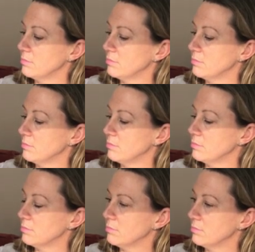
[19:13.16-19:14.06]

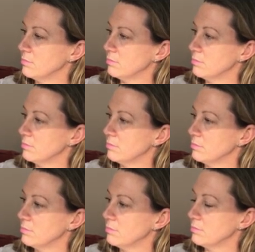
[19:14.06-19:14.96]

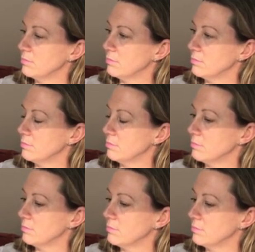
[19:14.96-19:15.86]

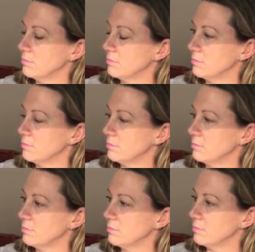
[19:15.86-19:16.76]

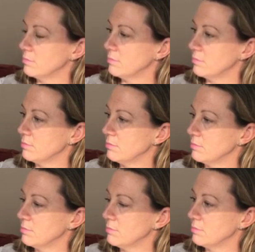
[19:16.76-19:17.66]

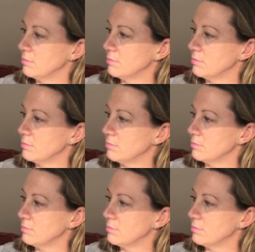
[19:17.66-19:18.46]
(silent)